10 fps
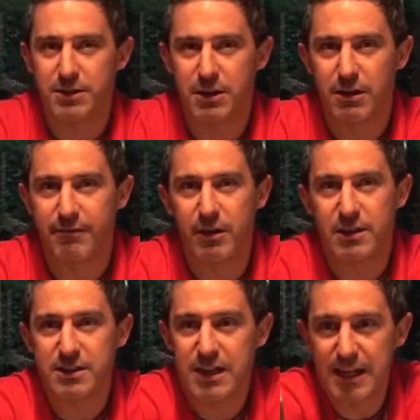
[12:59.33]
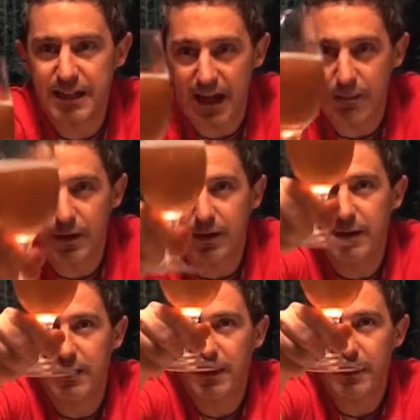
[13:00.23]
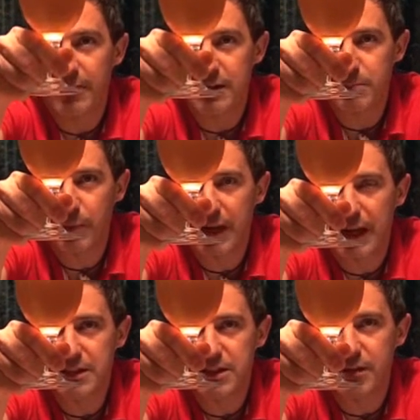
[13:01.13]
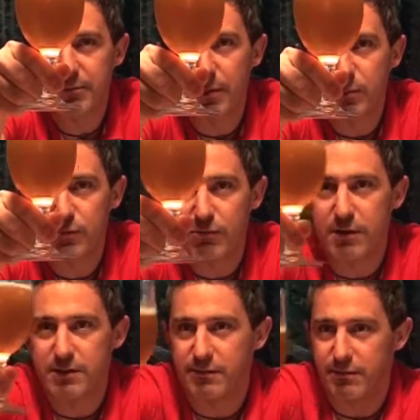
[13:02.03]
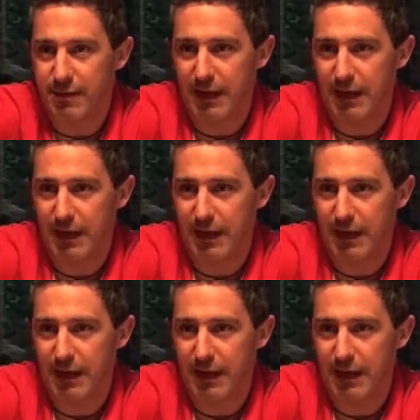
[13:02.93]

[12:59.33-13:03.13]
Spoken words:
I don't know if you can see that, but there's plenty of bubbles rising through the